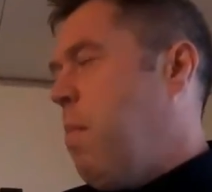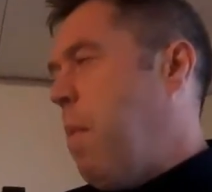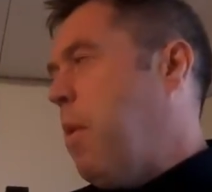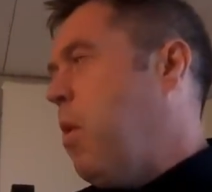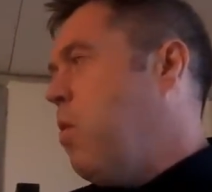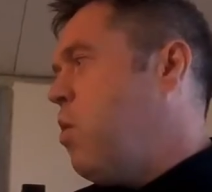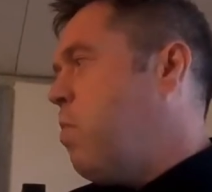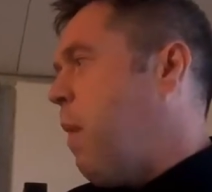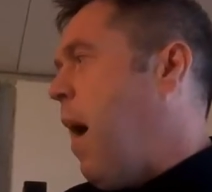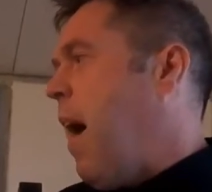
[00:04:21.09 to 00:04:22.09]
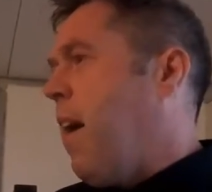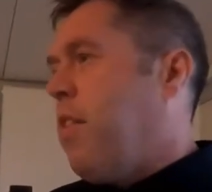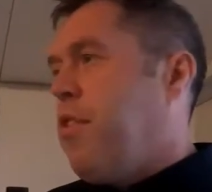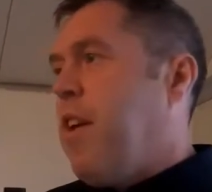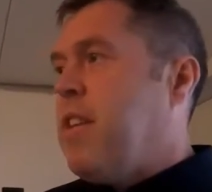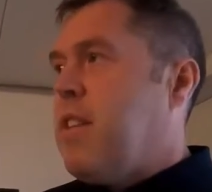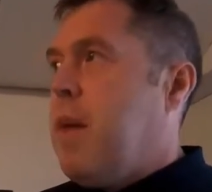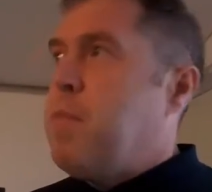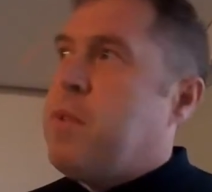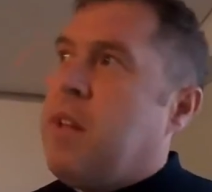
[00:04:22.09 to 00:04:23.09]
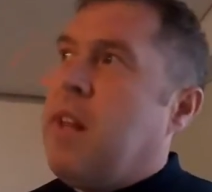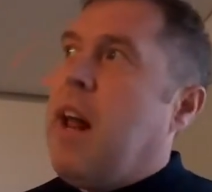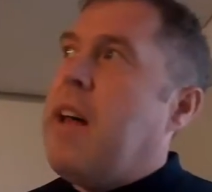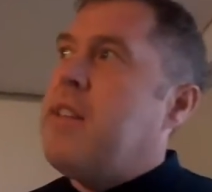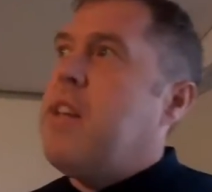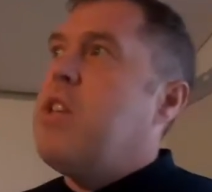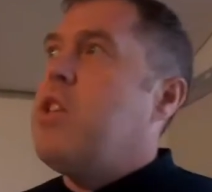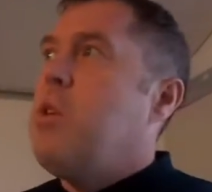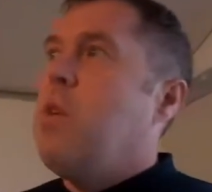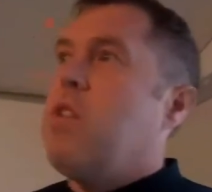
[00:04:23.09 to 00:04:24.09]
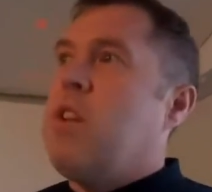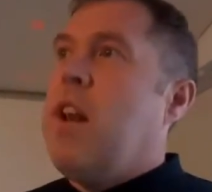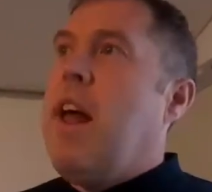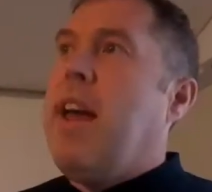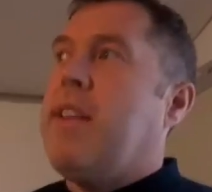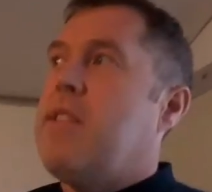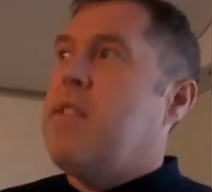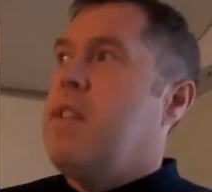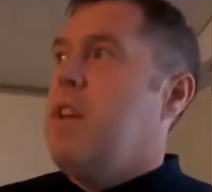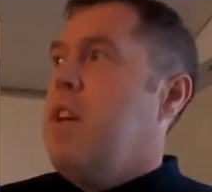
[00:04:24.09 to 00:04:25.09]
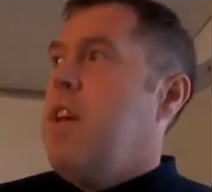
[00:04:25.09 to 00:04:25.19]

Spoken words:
probably do back, triceps, and then the last day shoulders and legs.